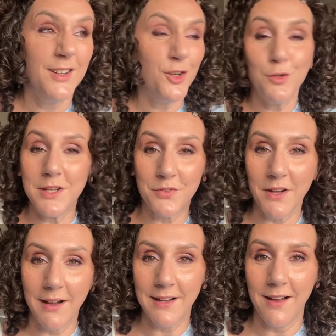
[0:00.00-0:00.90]
all different
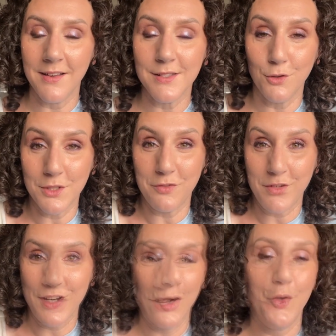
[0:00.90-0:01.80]
eye colours, all different
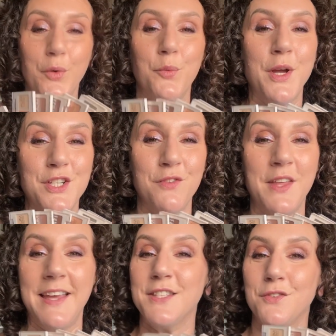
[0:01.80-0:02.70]
looks. Which of
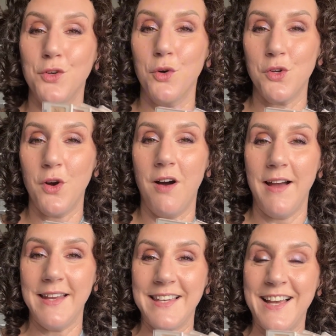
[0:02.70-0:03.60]
these have caught your
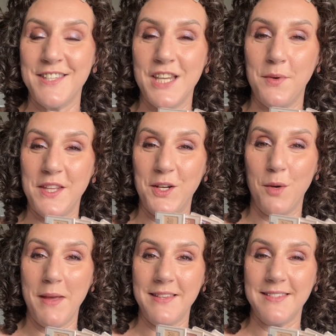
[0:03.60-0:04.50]
eye? Let us know in the
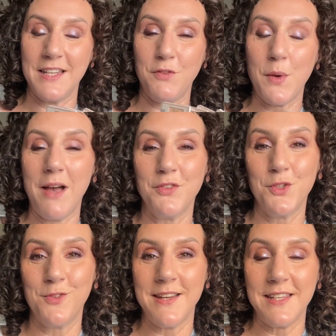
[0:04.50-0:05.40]
comments, and if you haven't
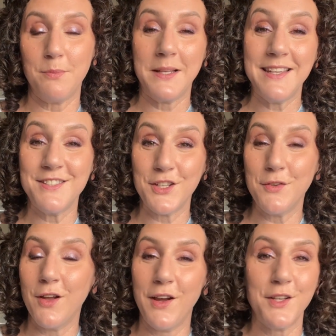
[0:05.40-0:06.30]
already, please do
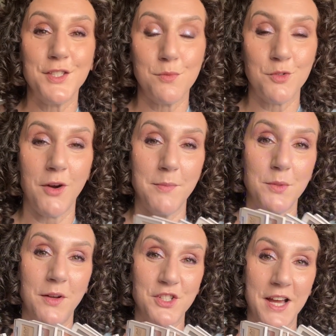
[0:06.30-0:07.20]
like and subscribe to
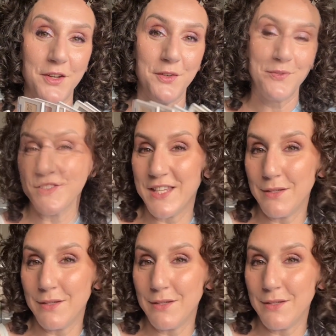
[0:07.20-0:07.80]
our channel. I'll see you